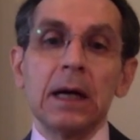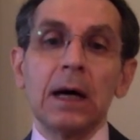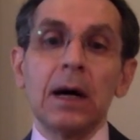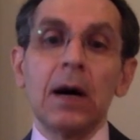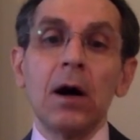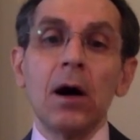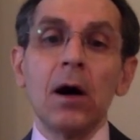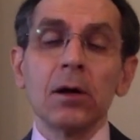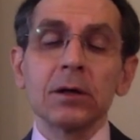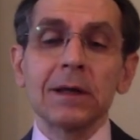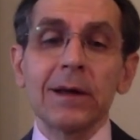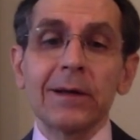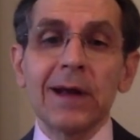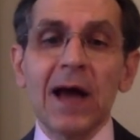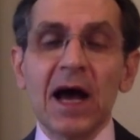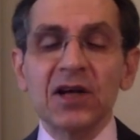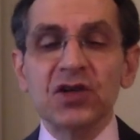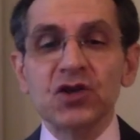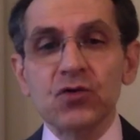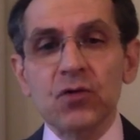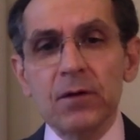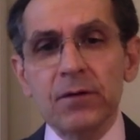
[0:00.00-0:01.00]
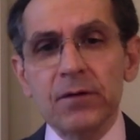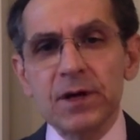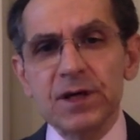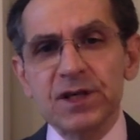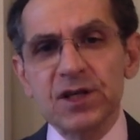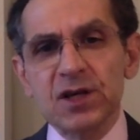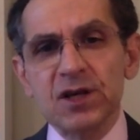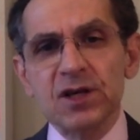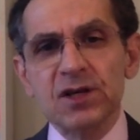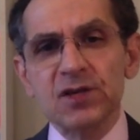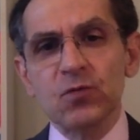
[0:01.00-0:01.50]
all the natural
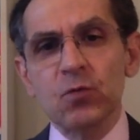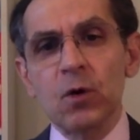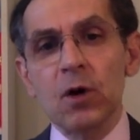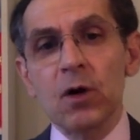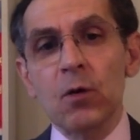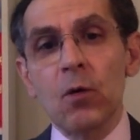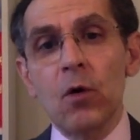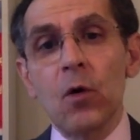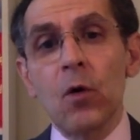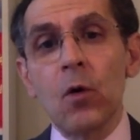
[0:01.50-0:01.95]
resources were